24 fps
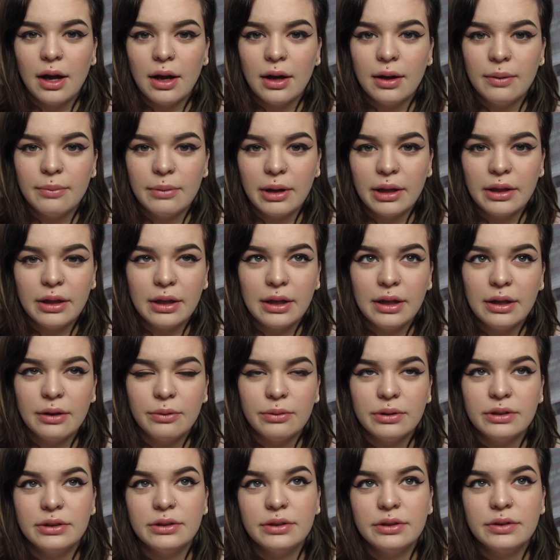um, I think
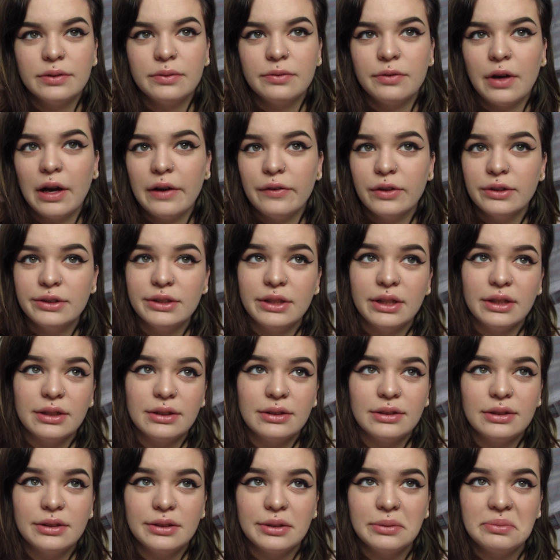it was five or
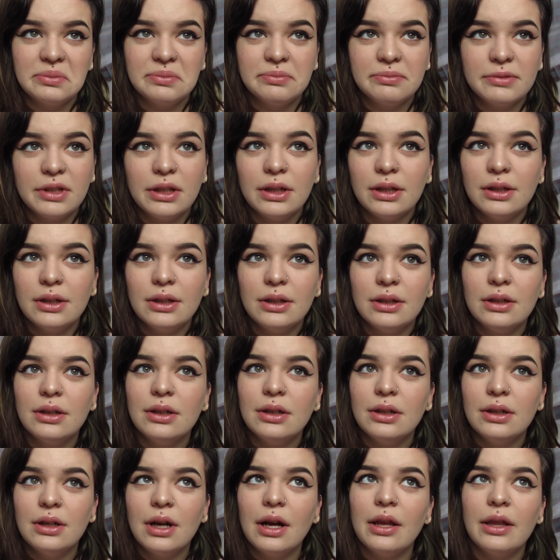six.
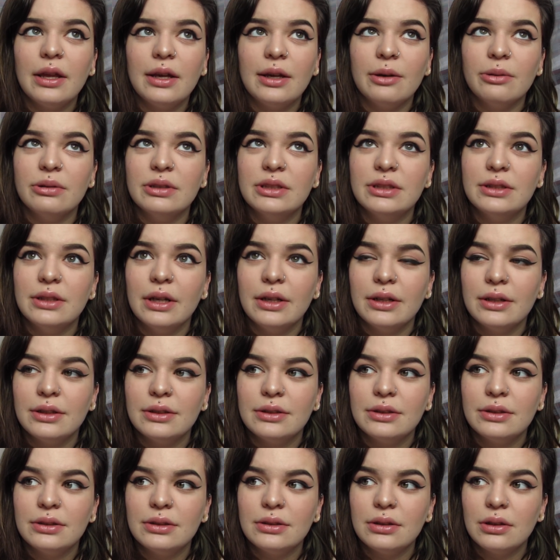I think it was
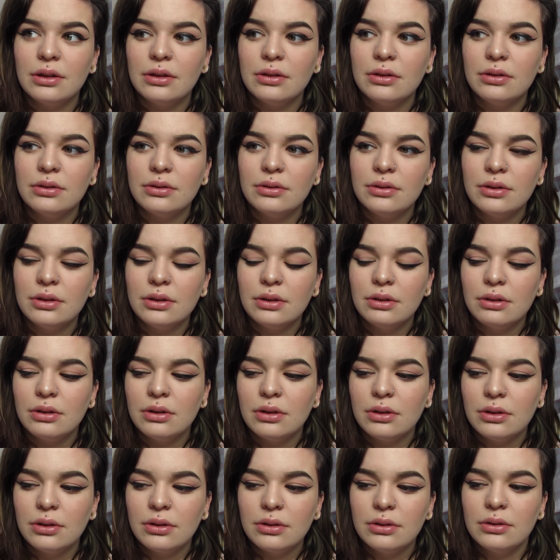six.
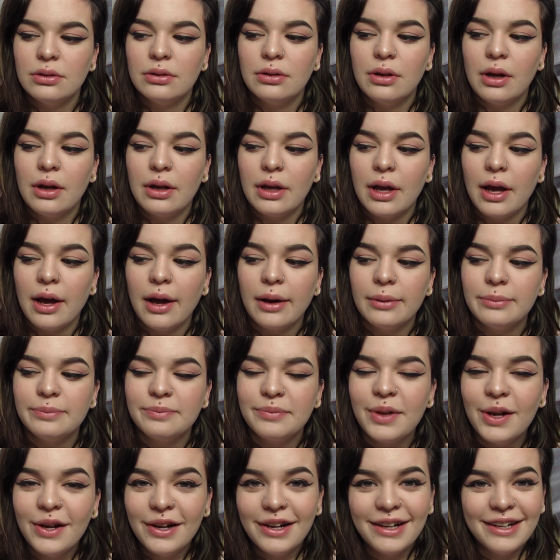Yeah,
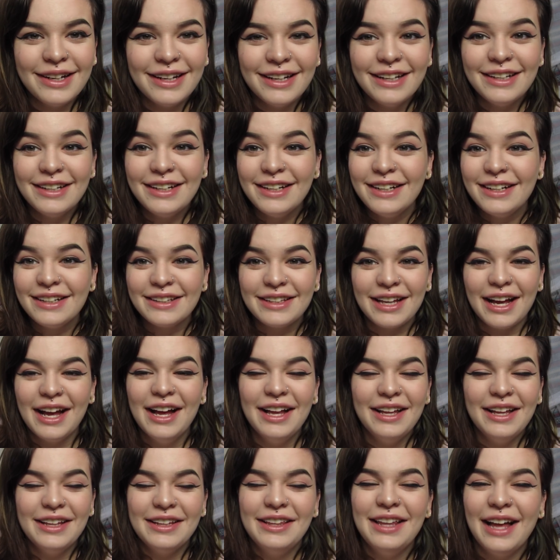
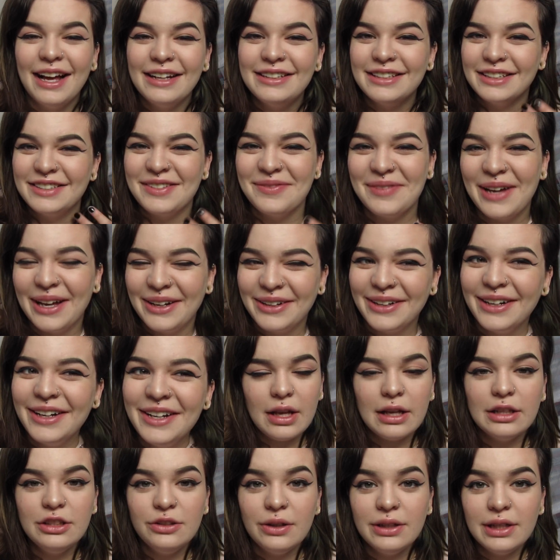that, that doesn't matter.
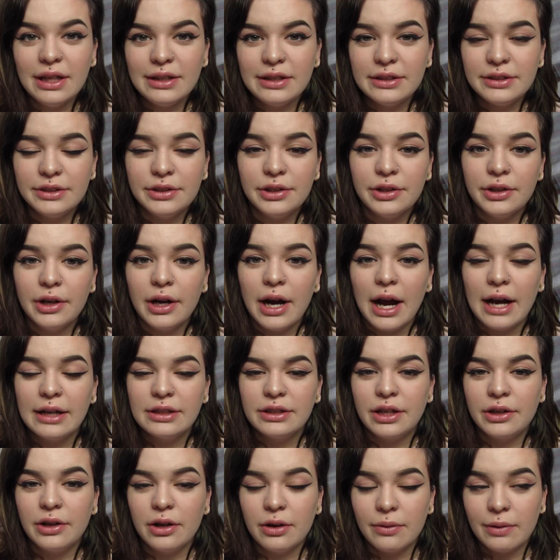So I texted her
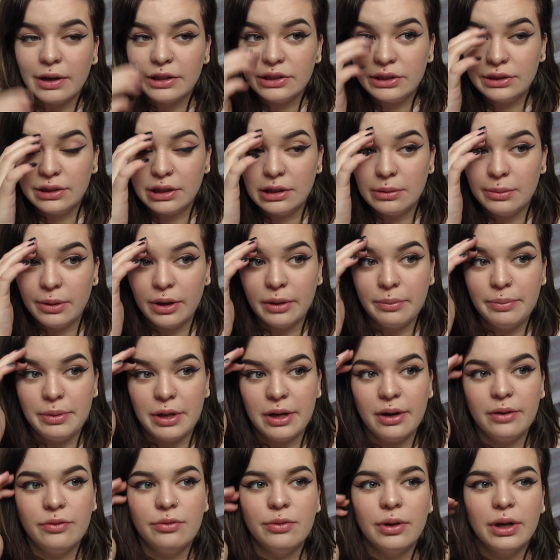asking her why she's going to be
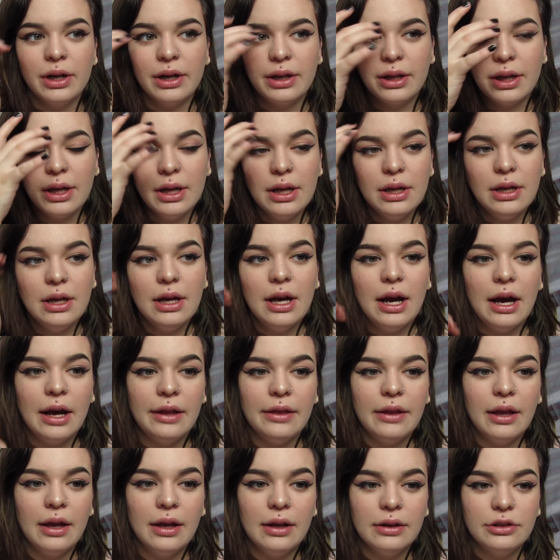off work,
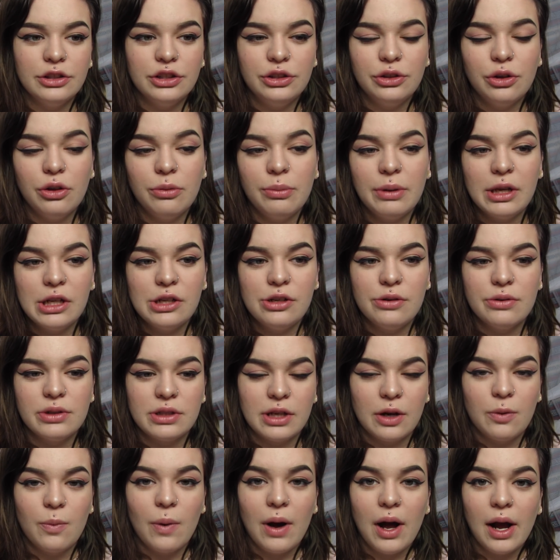and then she told me, and she was
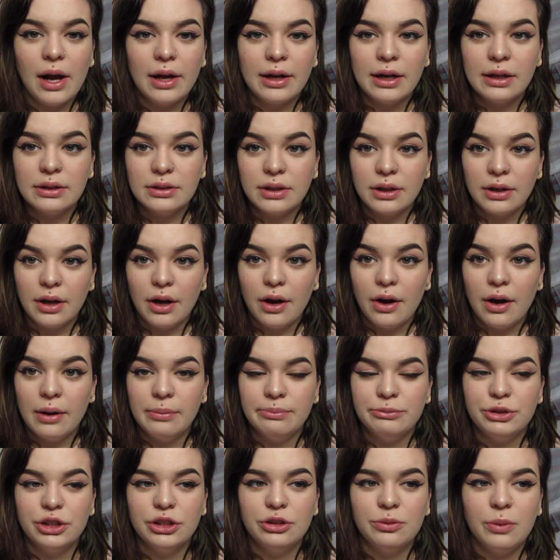like, why? And I said,
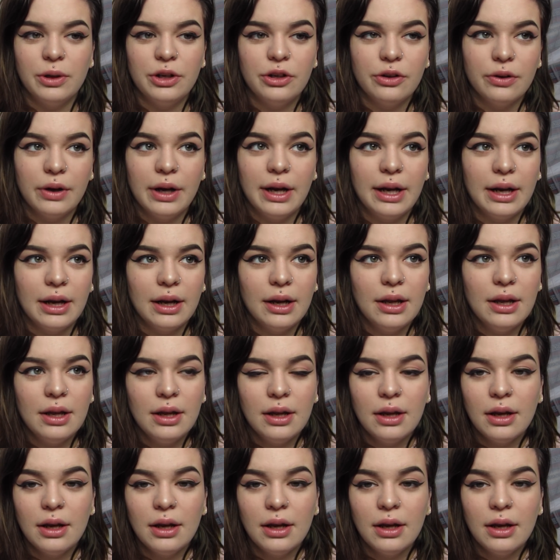I'm just wondering.